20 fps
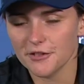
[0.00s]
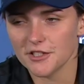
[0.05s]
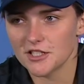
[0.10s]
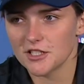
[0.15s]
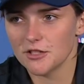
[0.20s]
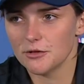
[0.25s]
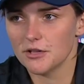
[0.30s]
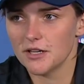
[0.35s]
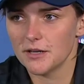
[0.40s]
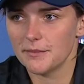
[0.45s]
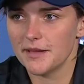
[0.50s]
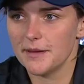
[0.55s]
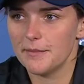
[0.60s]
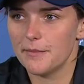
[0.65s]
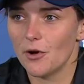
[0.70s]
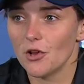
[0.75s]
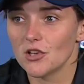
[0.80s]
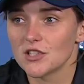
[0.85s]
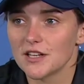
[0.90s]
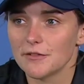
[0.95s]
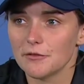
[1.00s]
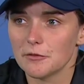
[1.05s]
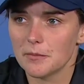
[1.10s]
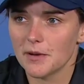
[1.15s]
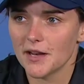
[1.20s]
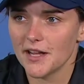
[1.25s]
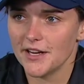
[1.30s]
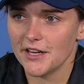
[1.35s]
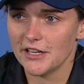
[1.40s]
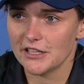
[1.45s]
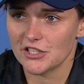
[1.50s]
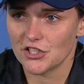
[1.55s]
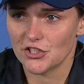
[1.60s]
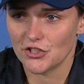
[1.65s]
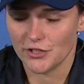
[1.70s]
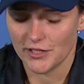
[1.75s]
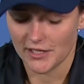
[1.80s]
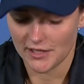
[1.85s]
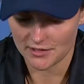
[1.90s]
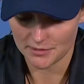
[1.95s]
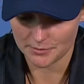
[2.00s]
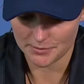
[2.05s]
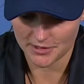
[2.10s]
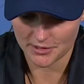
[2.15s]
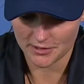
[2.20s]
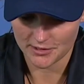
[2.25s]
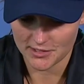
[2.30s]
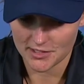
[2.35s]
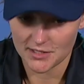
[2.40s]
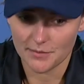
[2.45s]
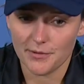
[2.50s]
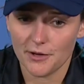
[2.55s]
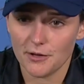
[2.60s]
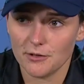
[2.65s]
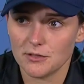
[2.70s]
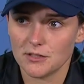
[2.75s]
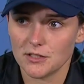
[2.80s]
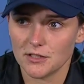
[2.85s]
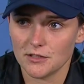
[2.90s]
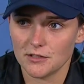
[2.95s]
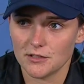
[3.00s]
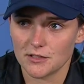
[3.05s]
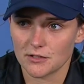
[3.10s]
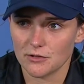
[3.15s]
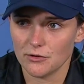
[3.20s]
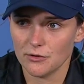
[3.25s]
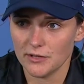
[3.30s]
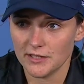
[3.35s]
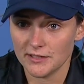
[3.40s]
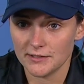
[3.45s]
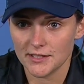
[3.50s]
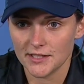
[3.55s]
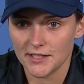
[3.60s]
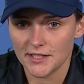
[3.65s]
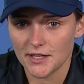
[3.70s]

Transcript: You still want to be positive and play to your strengths, because to post a good score